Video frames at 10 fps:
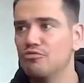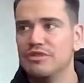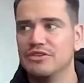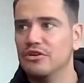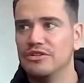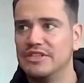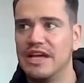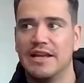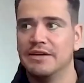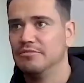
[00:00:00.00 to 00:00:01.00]
results
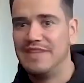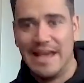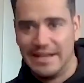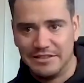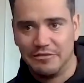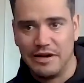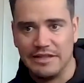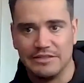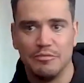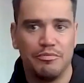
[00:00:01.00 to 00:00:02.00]
than text, for
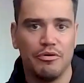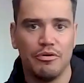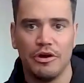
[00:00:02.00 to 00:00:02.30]
example,